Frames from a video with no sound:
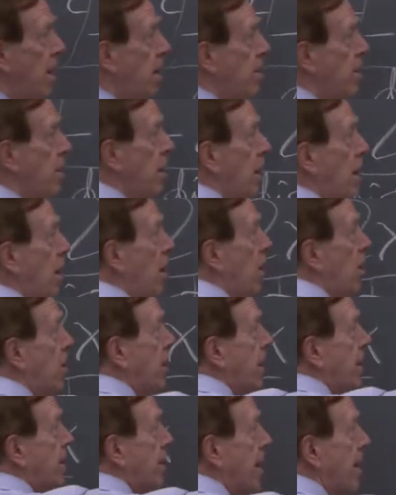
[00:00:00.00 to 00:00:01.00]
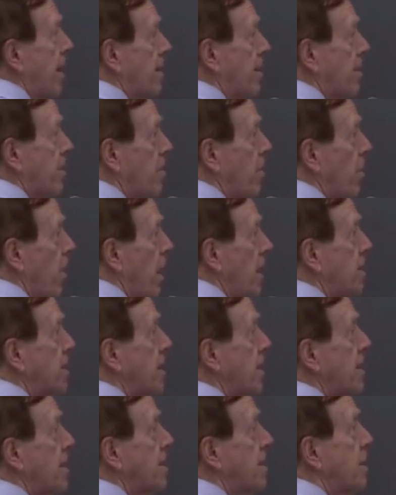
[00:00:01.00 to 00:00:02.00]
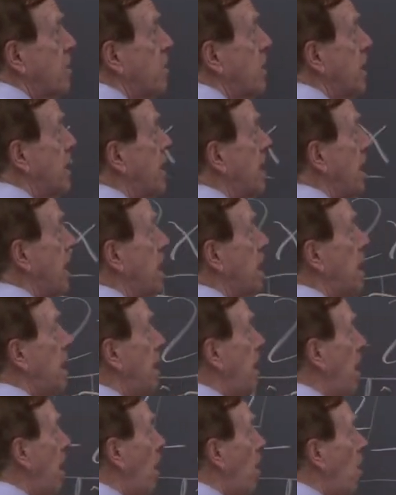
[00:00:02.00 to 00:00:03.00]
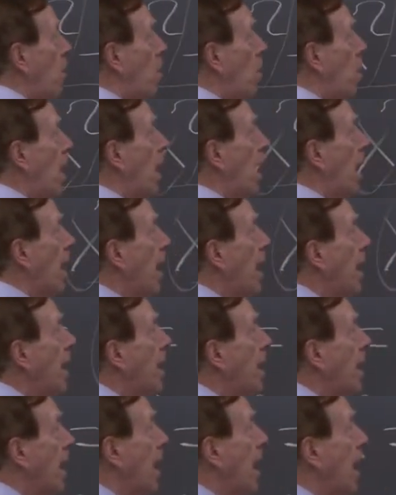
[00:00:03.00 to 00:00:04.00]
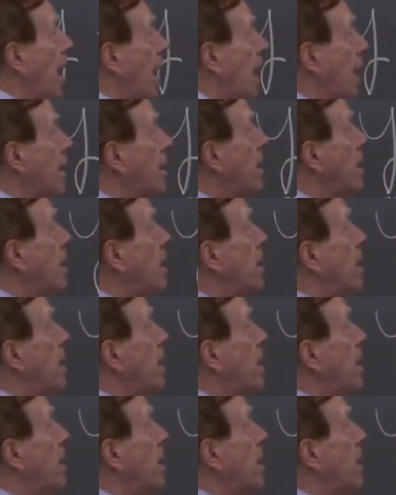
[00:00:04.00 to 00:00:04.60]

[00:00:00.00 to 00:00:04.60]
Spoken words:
Look at that process that we did, y at